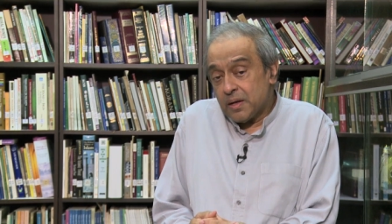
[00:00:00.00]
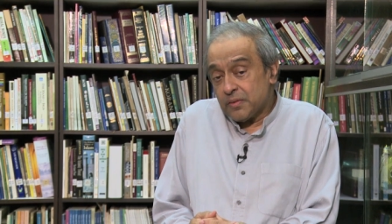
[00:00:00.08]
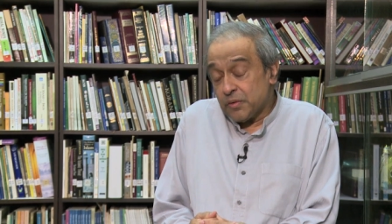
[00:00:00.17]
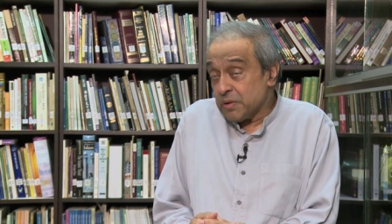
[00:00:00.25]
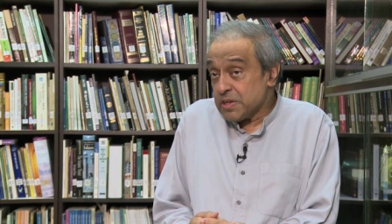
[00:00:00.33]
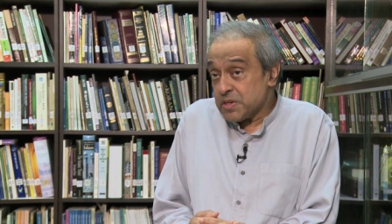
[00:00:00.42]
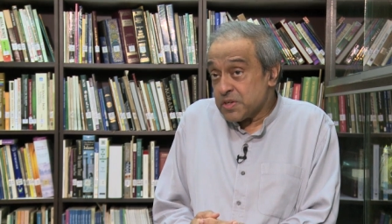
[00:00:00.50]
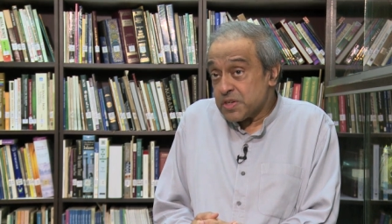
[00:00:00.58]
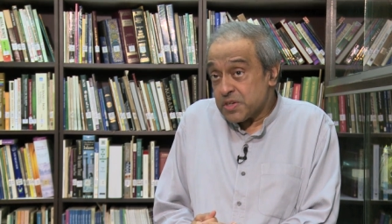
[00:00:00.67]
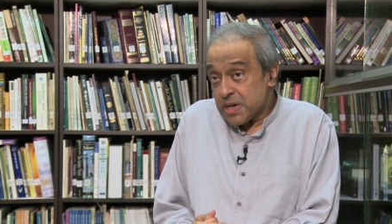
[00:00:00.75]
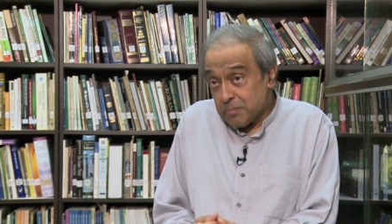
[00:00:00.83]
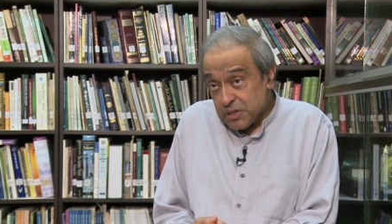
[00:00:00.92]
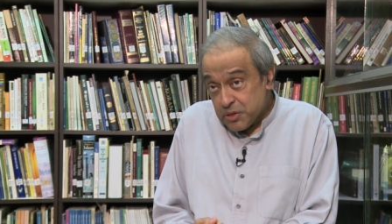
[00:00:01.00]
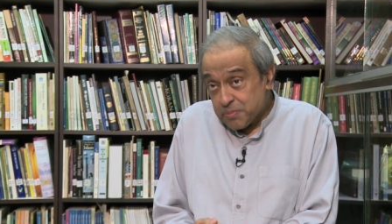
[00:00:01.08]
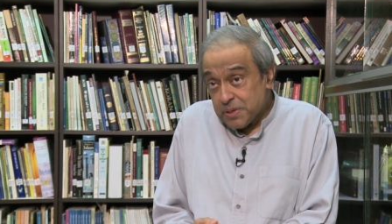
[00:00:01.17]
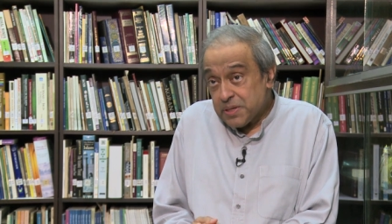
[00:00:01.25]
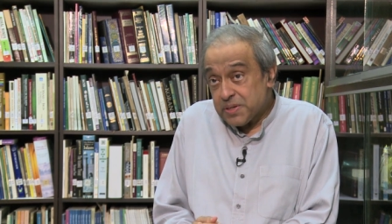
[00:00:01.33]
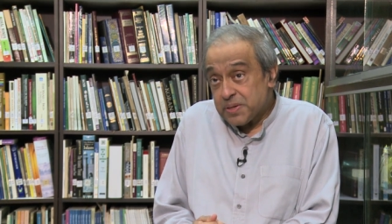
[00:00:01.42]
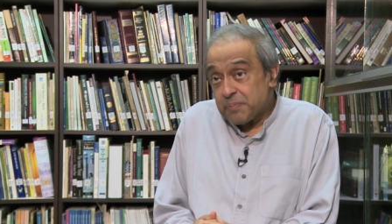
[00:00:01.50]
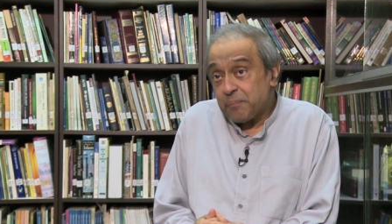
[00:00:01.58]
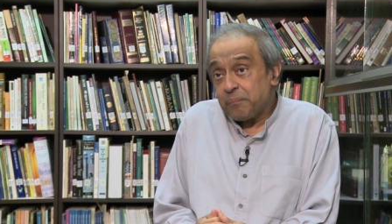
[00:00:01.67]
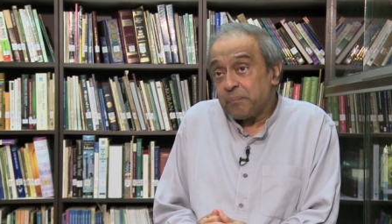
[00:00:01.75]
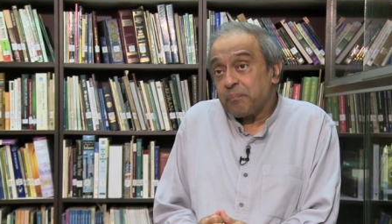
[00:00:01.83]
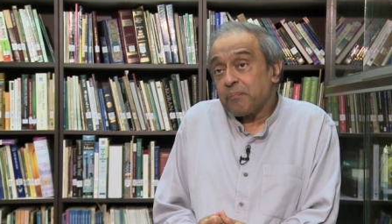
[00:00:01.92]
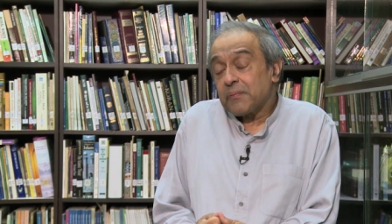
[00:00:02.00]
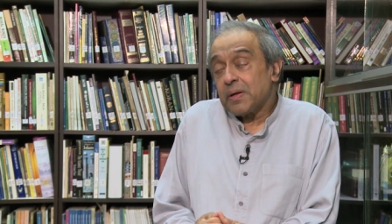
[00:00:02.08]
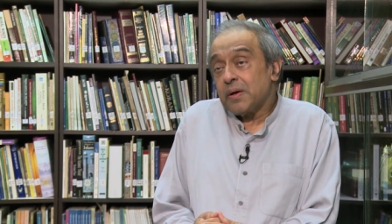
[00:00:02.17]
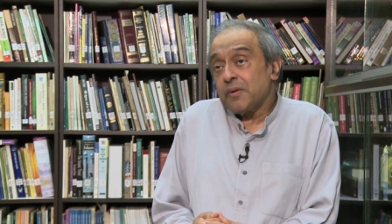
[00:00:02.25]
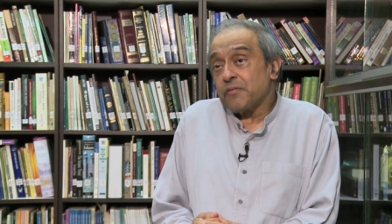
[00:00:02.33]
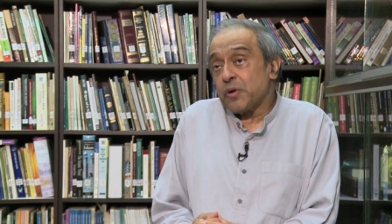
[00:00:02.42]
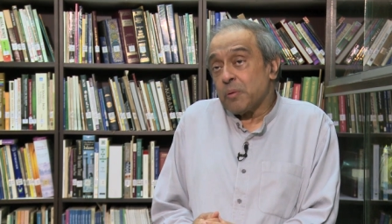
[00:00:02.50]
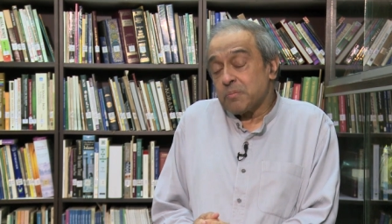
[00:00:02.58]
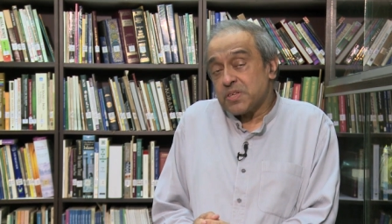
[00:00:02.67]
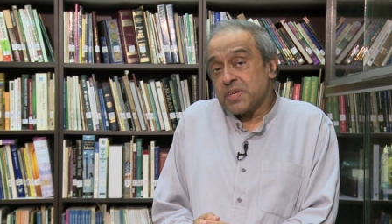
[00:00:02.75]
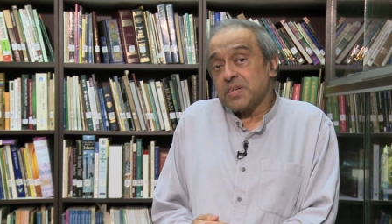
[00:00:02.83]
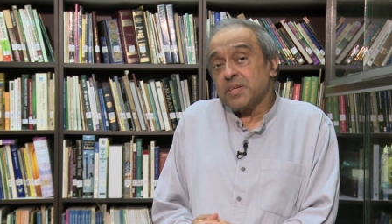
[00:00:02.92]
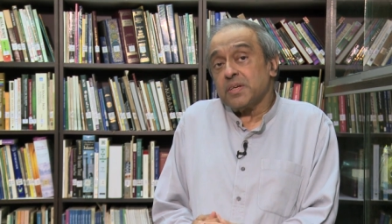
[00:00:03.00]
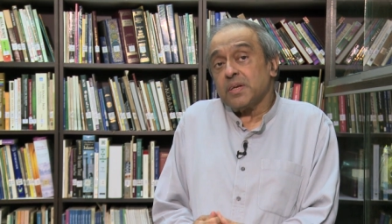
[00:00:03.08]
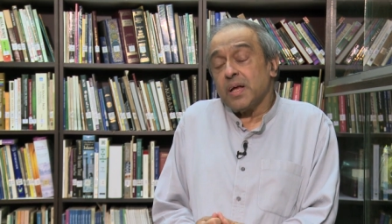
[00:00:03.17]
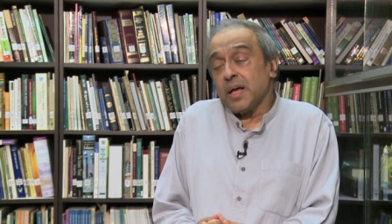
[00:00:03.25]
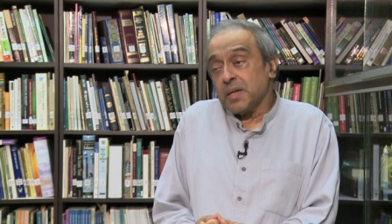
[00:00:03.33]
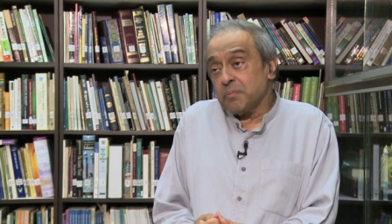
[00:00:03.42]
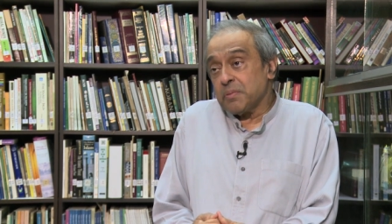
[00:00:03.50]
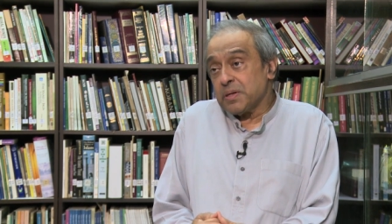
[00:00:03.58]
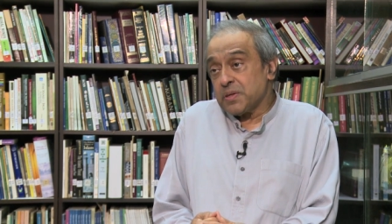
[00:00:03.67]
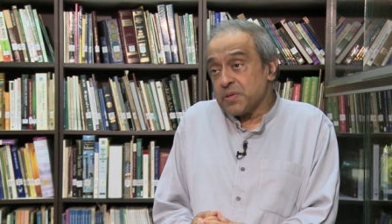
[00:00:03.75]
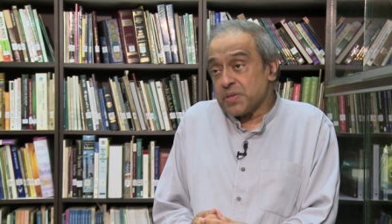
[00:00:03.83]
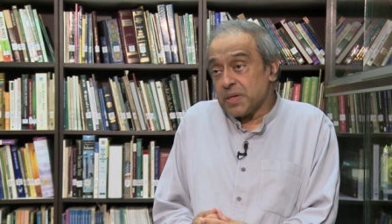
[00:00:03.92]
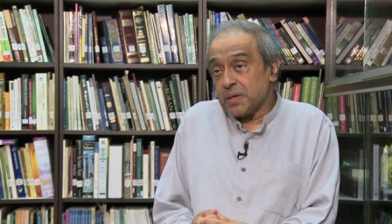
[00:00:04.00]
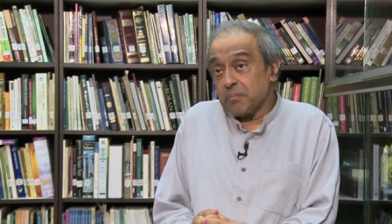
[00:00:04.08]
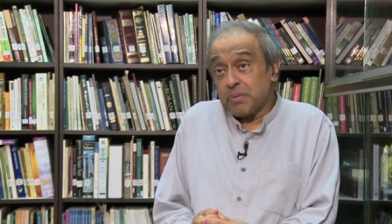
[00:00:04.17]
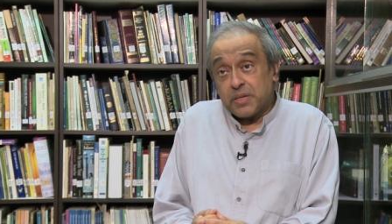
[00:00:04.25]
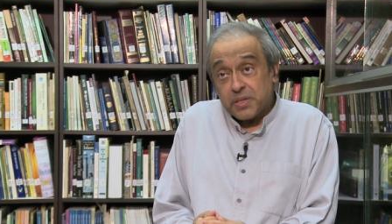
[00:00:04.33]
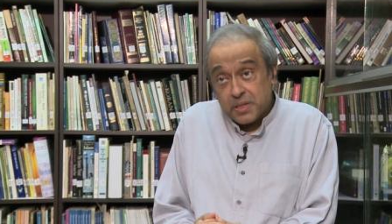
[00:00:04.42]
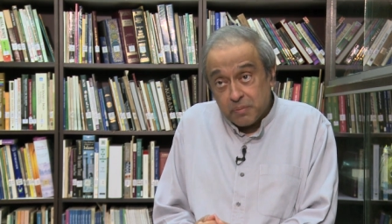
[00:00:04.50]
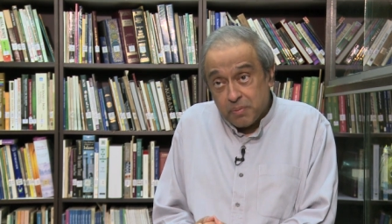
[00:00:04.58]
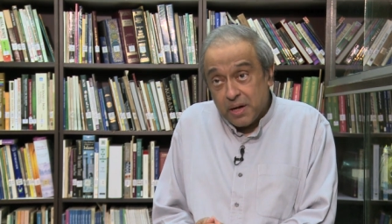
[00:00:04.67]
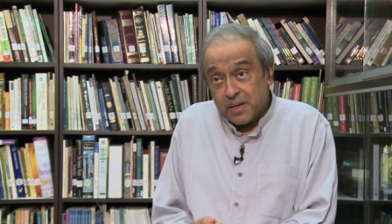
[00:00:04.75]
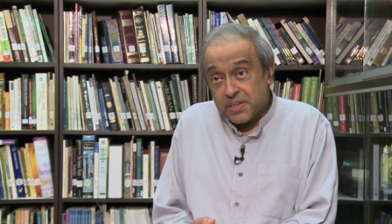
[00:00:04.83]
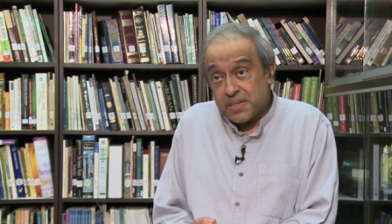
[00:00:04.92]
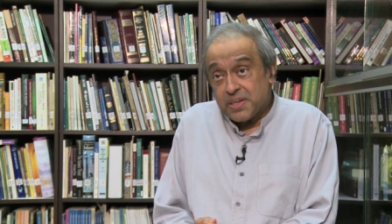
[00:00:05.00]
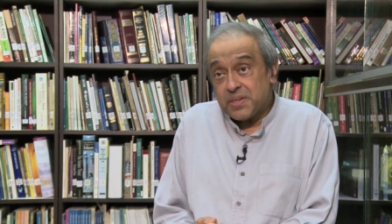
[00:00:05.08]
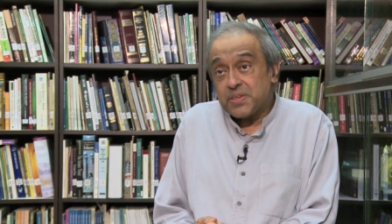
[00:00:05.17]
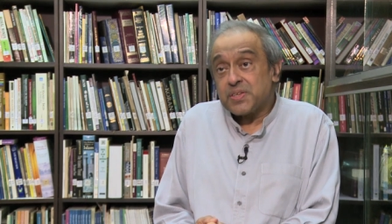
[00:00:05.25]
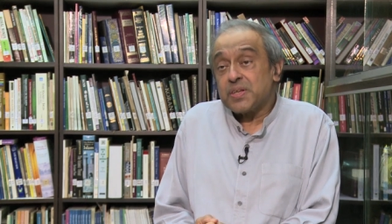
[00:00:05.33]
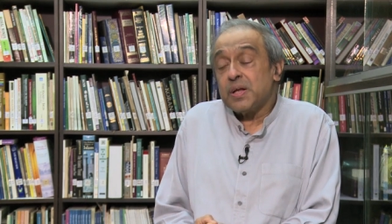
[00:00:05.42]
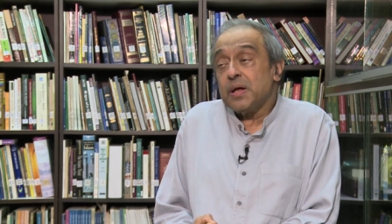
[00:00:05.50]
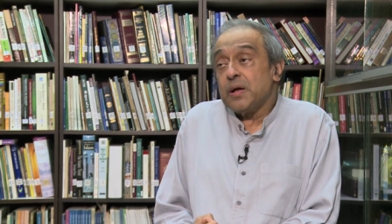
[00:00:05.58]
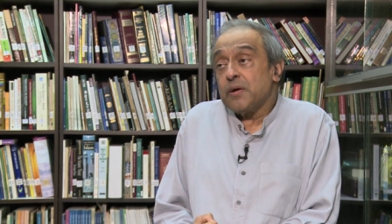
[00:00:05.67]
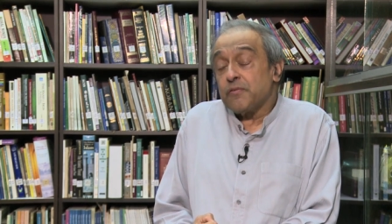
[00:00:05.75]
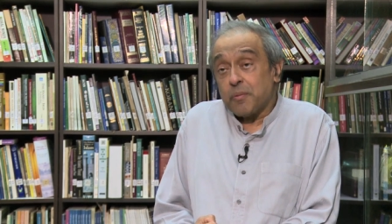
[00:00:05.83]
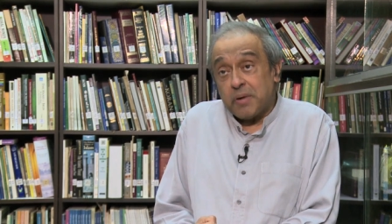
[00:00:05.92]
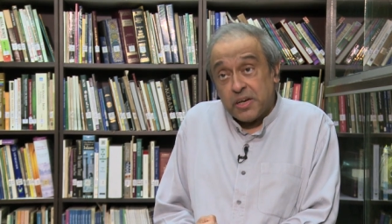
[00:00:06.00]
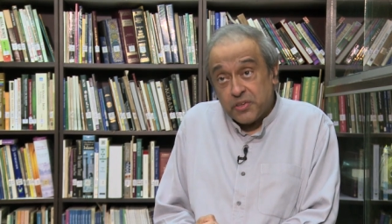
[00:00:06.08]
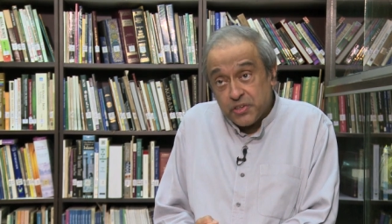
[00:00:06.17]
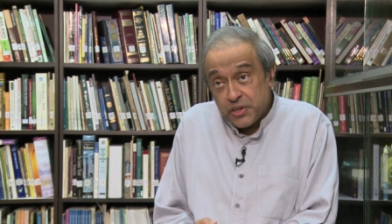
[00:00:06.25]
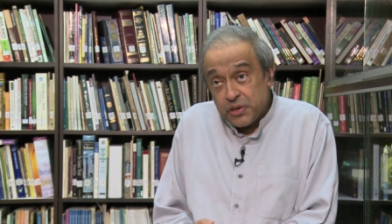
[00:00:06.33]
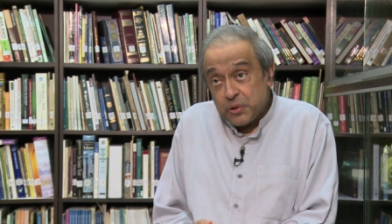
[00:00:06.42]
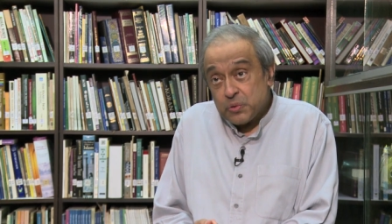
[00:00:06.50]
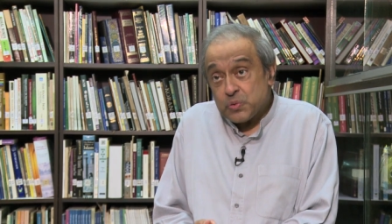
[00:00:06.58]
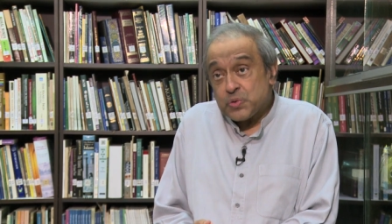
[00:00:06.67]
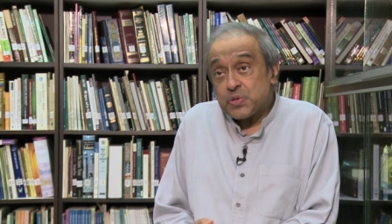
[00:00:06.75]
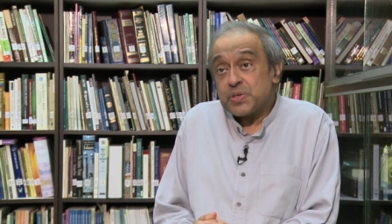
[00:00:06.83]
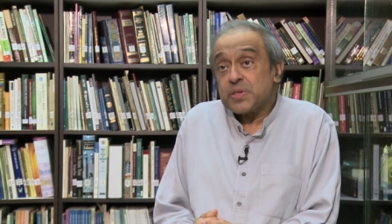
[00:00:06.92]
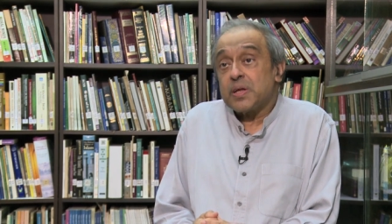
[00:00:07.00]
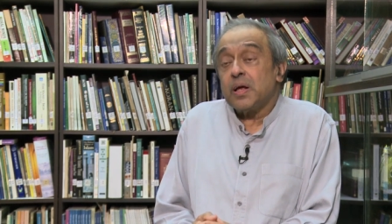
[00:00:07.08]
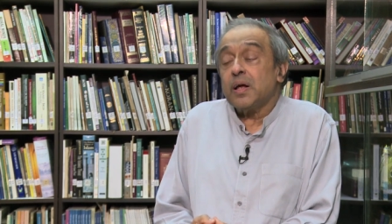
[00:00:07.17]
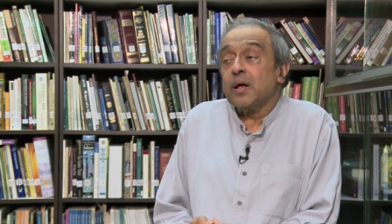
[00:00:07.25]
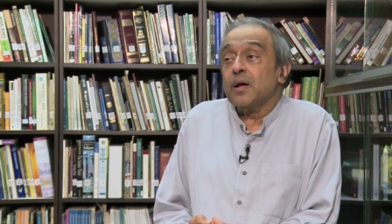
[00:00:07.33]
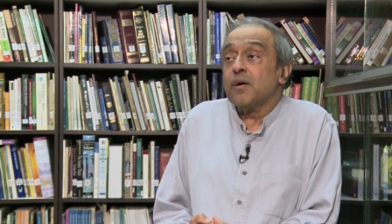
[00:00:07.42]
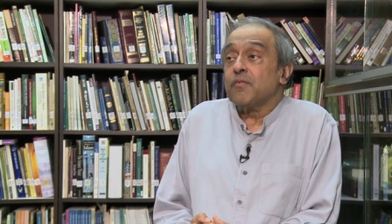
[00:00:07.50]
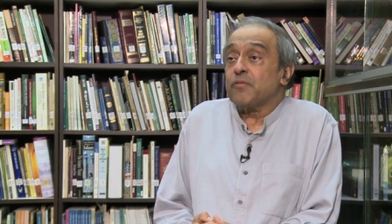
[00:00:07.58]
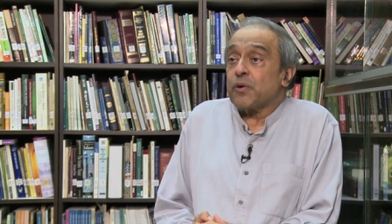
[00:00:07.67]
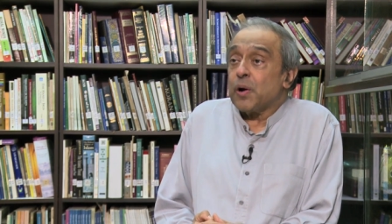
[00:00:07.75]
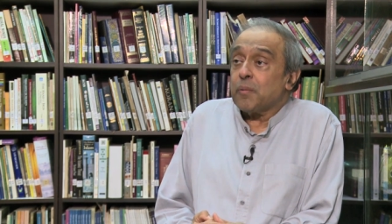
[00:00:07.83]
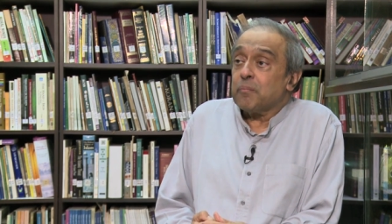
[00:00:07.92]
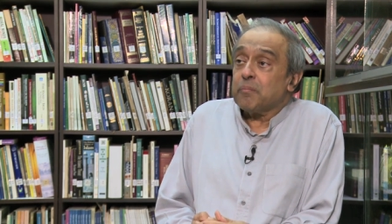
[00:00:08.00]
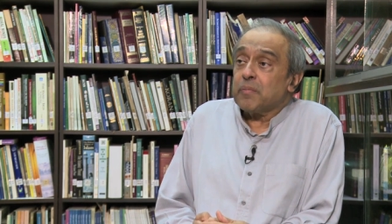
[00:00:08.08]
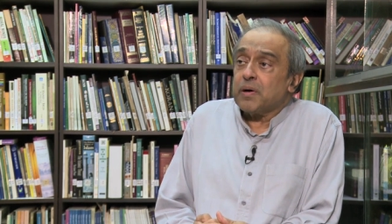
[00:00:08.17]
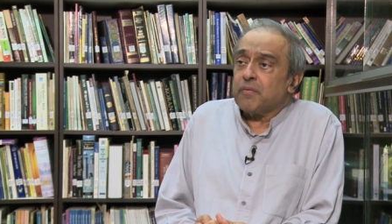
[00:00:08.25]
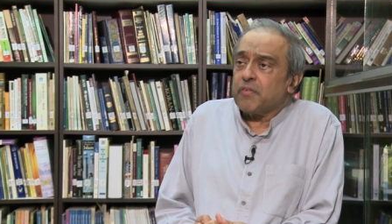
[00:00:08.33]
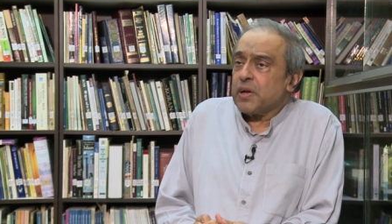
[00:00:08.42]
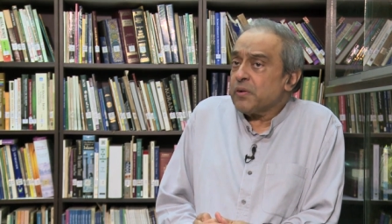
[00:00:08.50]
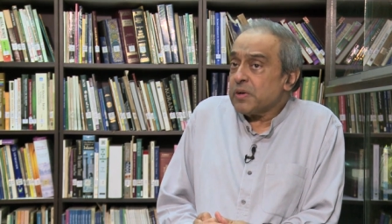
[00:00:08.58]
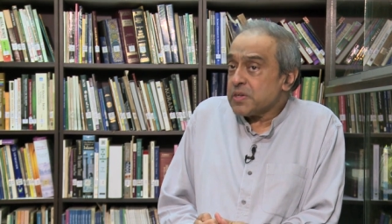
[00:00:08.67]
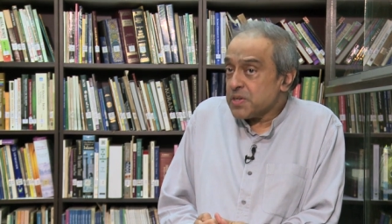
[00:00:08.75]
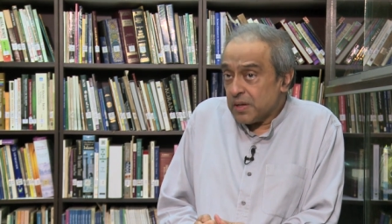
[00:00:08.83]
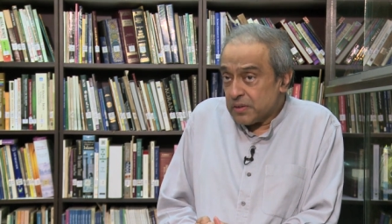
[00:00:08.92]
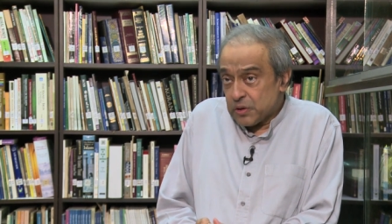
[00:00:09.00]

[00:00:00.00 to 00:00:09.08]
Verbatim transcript: the religious establishment, from certain elements in political parties, from N G Os, from uh, various other